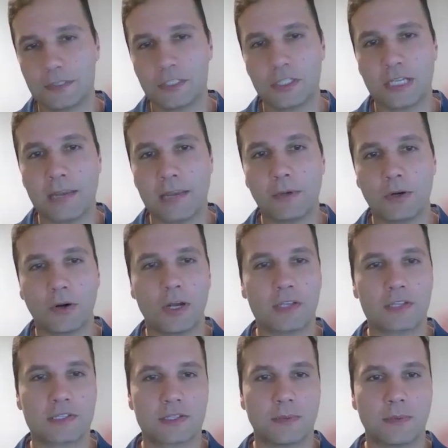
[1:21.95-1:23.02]
she came
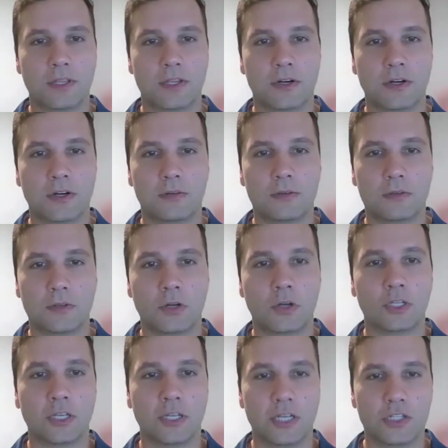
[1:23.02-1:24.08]
across some of the
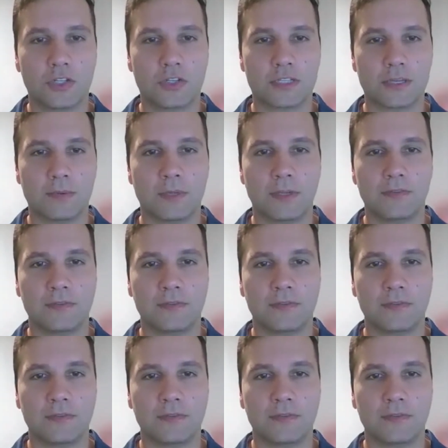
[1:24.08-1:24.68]
earlier issues that